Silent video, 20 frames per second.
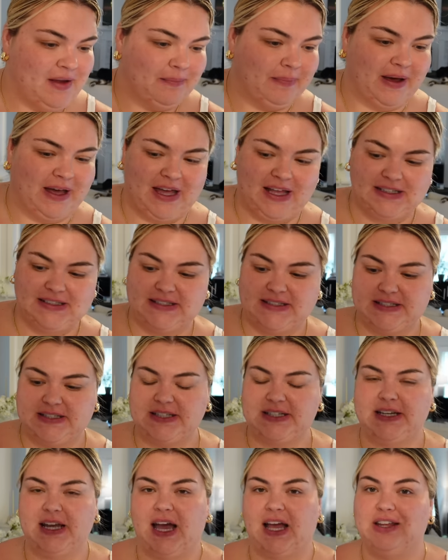
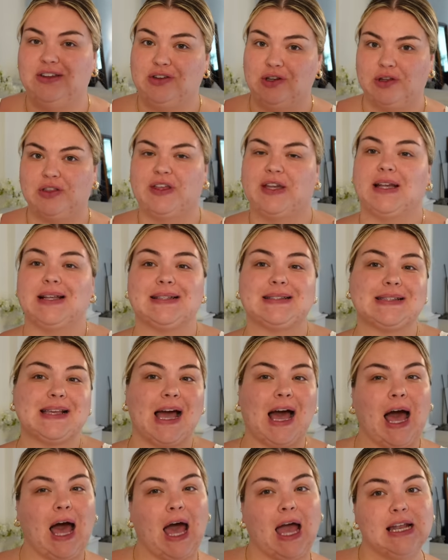but I do think it's
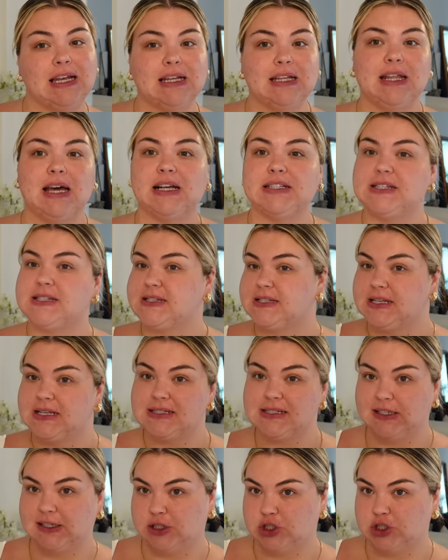kind of that season